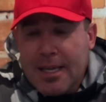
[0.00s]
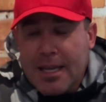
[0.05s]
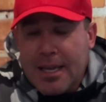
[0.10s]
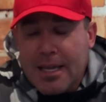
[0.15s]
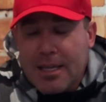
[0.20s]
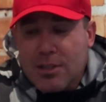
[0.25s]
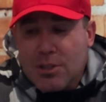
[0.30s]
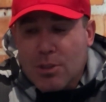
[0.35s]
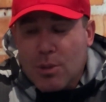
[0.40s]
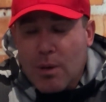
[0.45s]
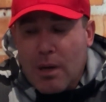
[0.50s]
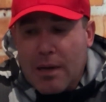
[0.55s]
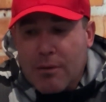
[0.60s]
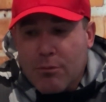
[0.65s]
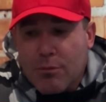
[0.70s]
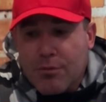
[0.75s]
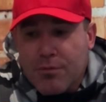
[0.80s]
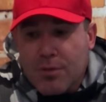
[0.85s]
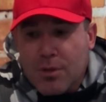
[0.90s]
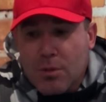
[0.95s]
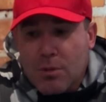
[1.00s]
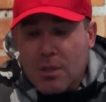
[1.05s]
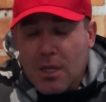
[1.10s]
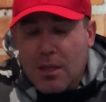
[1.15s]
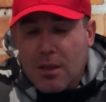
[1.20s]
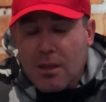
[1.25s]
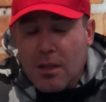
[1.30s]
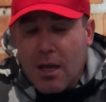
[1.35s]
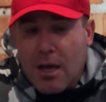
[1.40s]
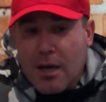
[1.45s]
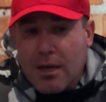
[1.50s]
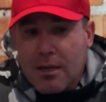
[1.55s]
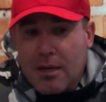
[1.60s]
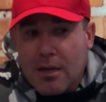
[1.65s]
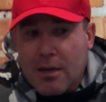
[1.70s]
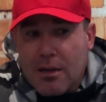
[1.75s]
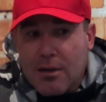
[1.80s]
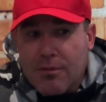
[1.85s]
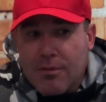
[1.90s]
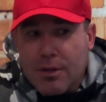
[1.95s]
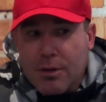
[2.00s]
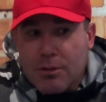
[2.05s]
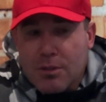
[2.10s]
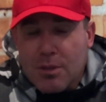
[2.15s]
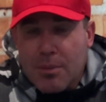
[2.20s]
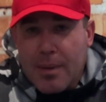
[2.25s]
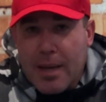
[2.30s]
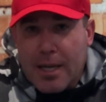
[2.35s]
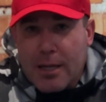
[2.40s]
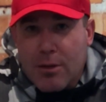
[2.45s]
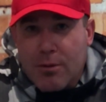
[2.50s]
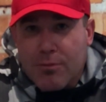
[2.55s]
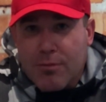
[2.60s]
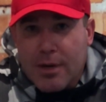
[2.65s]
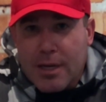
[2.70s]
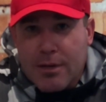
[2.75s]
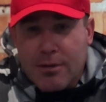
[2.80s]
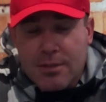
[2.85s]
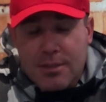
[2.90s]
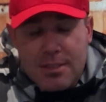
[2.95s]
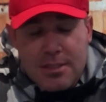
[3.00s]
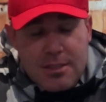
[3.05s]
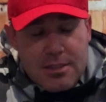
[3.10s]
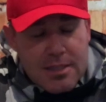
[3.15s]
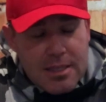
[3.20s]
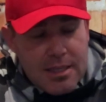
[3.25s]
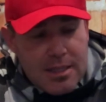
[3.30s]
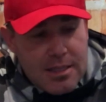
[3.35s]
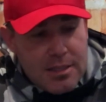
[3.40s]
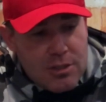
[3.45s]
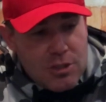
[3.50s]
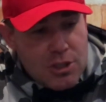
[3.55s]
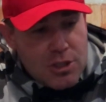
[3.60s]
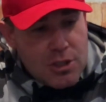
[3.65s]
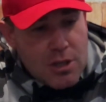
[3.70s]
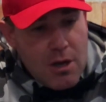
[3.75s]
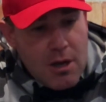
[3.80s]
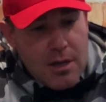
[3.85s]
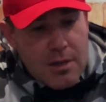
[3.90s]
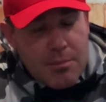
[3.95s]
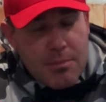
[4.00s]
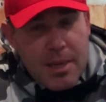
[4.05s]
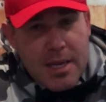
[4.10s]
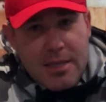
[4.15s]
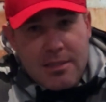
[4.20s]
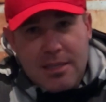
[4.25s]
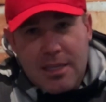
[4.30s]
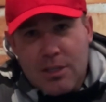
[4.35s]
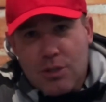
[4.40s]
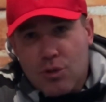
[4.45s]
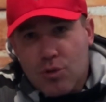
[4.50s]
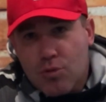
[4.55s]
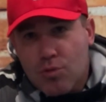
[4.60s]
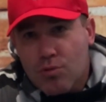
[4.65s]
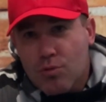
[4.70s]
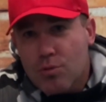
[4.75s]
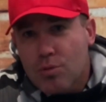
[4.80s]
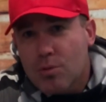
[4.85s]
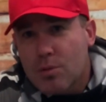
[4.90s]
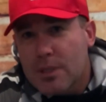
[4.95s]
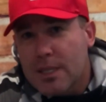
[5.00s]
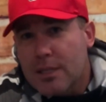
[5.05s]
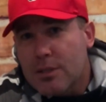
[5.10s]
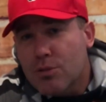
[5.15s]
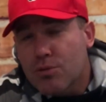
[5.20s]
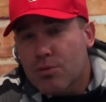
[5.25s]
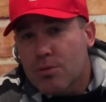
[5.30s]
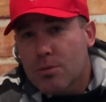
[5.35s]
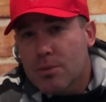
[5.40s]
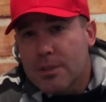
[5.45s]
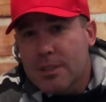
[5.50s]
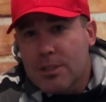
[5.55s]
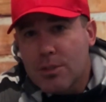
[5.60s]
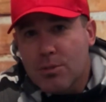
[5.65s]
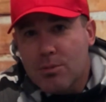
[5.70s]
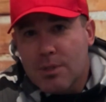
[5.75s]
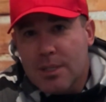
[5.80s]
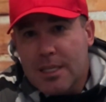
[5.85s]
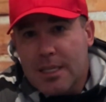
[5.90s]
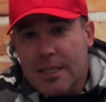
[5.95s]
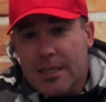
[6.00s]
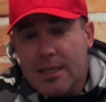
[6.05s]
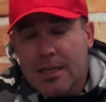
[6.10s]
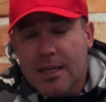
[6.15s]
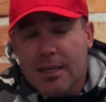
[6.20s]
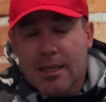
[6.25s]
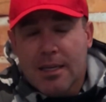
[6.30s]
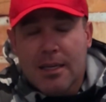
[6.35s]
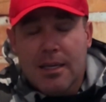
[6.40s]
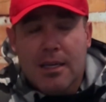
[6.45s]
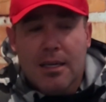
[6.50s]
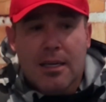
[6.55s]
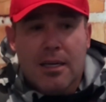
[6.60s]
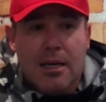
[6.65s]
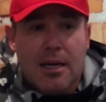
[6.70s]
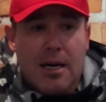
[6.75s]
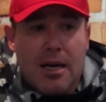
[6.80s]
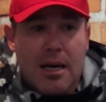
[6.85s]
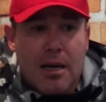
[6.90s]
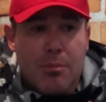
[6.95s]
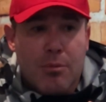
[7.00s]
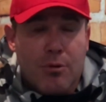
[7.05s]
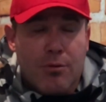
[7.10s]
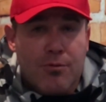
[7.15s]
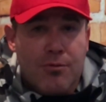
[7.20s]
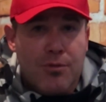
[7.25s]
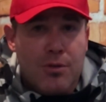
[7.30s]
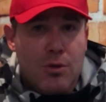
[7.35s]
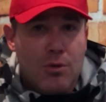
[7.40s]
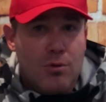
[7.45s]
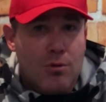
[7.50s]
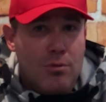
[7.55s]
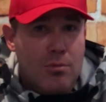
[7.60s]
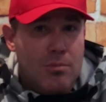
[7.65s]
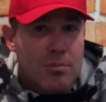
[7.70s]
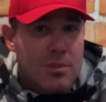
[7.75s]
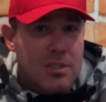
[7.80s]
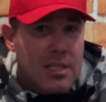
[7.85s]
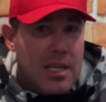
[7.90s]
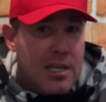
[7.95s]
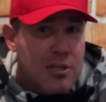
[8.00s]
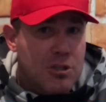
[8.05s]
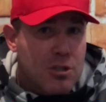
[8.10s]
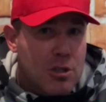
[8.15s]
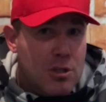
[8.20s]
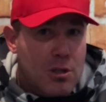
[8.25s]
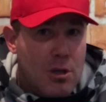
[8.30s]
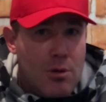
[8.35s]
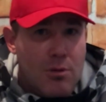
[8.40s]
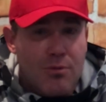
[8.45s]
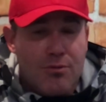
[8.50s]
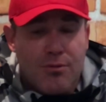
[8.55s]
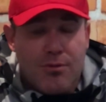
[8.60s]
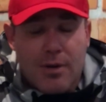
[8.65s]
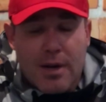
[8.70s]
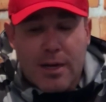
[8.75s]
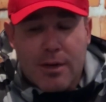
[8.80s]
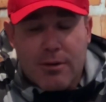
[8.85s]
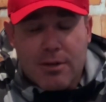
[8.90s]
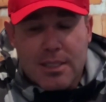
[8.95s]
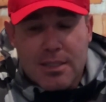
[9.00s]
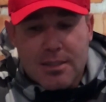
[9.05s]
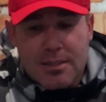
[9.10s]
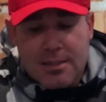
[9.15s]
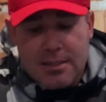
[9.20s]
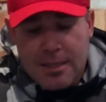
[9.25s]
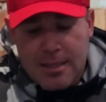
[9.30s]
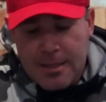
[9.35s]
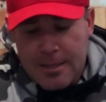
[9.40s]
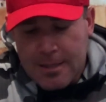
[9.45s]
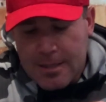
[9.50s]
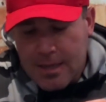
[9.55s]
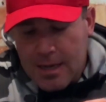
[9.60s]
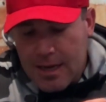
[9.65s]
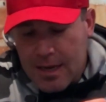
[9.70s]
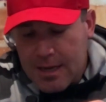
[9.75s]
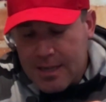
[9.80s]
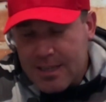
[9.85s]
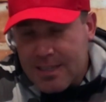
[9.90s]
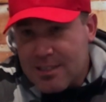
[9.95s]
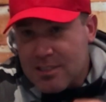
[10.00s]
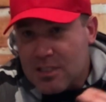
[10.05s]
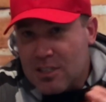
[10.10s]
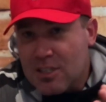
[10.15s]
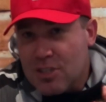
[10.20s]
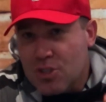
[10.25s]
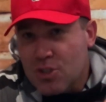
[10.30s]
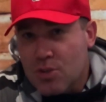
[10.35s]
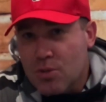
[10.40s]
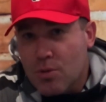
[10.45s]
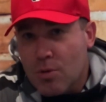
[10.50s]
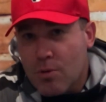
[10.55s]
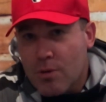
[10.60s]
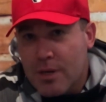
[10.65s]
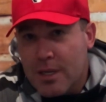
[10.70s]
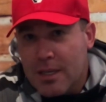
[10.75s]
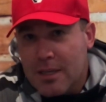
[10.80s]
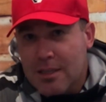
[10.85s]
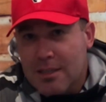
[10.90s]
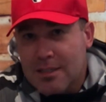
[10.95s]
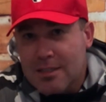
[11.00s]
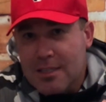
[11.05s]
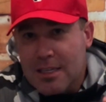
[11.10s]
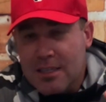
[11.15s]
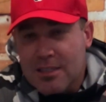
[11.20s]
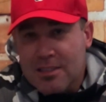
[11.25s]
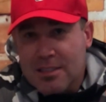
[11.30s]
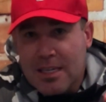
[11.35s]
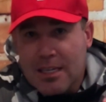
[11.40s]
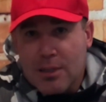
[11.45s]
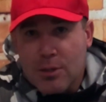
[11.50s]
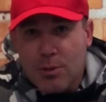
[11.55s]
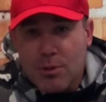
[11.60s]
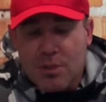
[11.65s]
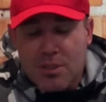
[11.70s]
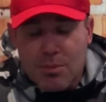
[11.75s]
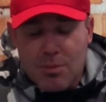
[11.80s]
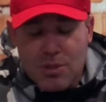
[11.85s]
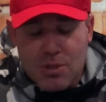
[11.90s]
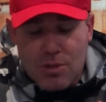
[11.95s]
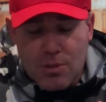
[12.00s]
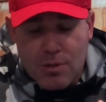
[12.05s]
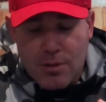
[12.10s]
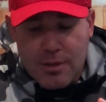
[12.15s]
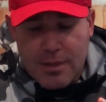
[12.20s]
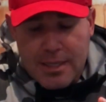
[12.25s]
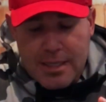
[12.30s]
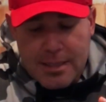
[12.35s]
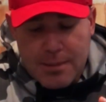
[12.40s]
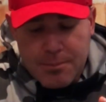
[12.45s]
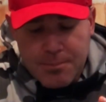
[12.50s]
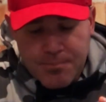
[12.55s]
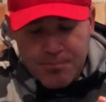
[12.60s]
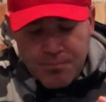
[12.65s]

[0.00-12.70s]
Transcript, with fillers: and so I've reviewed a lot of their tobacco fragrances, and Sean makes a truly, truly unique uh, perfume slash cologne fragrance. Uh, he's a historian. He's out of St. Louis, Missouri